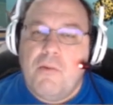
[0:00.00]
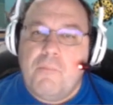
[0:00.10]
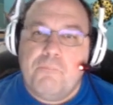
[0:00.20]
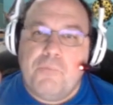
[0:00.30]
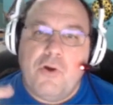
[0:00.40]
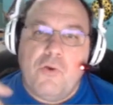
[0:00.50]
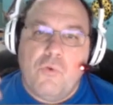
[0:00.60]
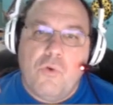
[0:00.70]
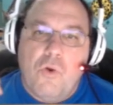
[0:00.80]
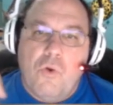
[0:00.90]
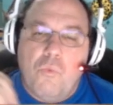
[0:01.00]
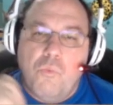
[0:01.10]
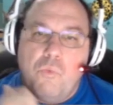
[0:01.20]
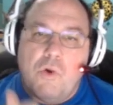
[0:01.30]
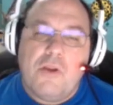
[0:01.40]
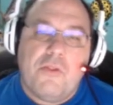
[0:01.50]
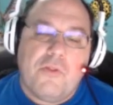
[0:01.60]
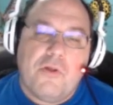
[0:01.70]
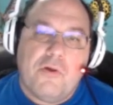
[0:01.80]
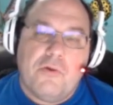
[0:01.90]
but one of
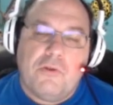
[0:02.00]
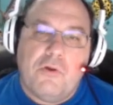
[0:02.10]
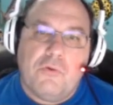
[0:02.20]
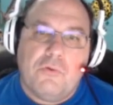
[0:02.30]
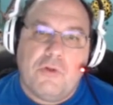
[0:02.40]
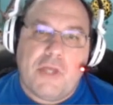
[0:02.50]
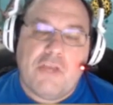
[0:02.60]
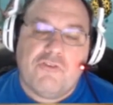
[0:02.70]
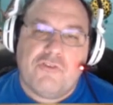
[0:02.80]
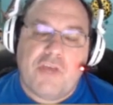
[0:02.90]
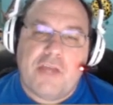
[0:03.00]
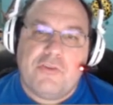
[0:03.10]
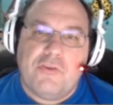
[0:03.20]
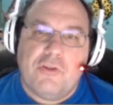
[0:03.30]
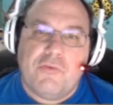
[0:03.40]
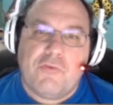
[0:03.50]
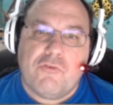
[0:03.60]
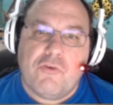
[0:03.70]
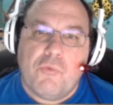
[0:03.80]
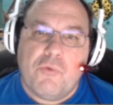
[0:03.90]
the locations I had to deliver
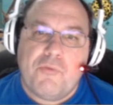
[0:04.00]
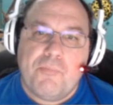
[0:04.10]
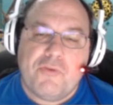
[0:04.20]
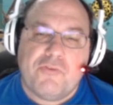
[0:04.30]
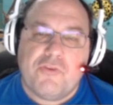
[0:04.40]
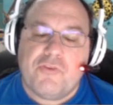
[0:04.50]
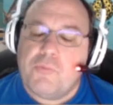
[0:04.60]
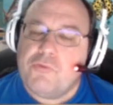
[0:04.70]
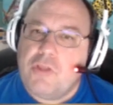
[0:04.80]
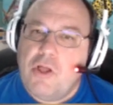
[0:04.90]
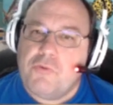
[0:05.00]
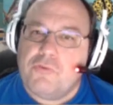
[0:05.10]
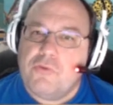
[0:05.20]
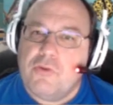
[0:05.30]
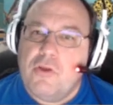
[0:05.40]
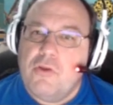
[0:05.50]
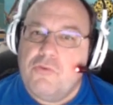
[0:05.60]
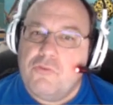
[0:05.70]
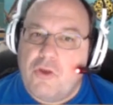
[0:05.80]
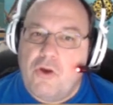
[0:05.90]
to was a business that was closed.
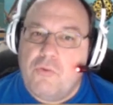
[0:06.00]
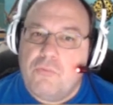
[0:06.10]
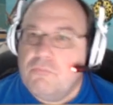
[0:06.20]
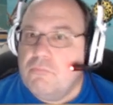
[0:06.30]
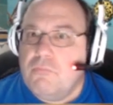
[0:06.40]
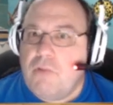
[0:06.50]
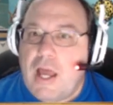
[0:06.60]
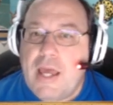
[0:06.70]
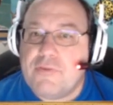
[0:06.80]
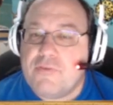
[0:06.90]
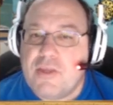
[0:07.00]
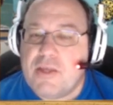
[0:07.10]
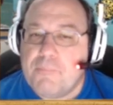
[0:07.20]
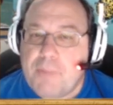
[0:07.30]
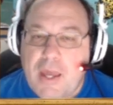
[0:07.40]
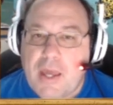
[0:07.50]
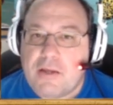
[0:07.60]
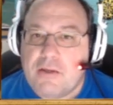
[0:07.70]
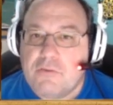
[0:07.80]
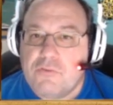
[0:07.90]
So I had to take it
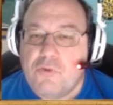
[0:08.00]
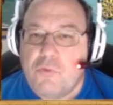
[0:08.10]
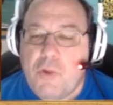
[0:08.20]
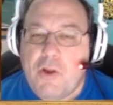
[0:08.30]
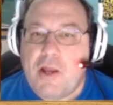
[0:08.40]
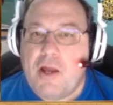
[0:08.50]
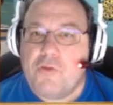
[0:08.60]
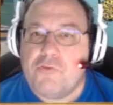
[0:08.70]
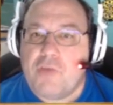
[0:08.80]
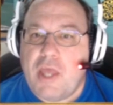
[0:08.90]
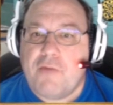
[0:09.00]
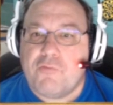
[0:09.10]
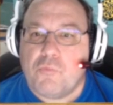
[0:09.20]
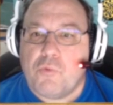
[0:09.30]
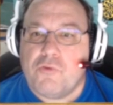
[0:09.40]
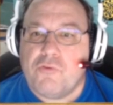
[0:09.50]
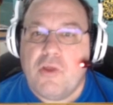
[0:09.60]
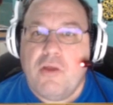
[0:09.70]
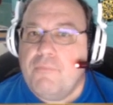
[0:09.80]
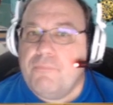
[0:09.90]
back to the warehouse afterwards.
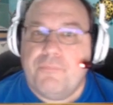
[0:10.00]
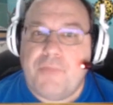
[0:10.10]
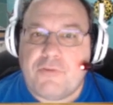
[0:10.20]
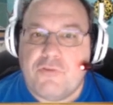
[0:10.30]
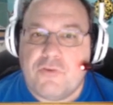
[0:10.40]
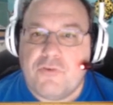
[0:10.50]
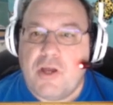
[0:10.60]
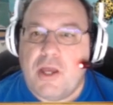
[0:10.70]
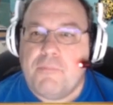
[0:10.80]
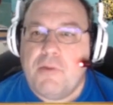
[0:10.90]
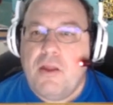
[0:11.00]
That took time.